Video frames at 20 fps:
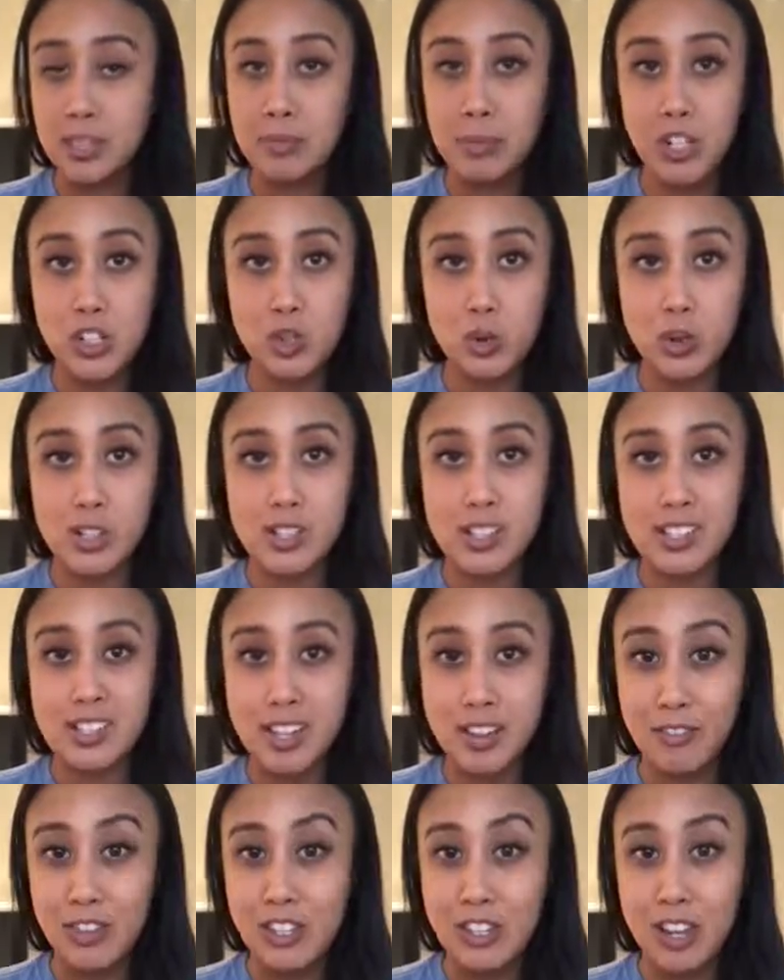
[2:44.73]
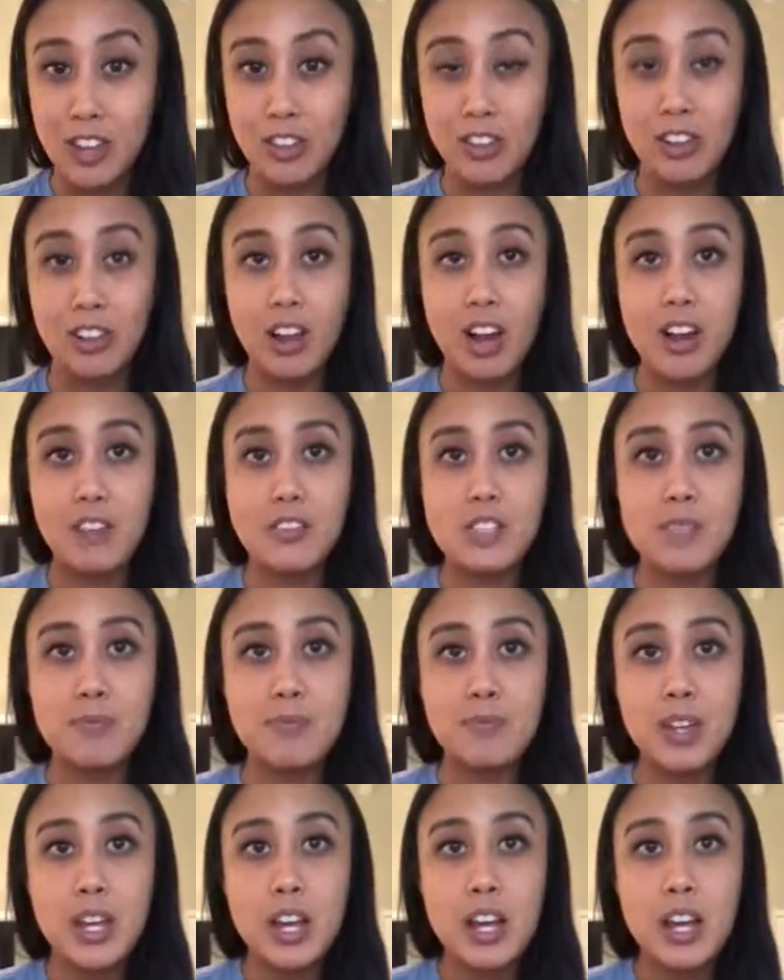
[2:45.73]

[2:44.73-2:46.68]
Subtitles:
to make choices every day in their lives.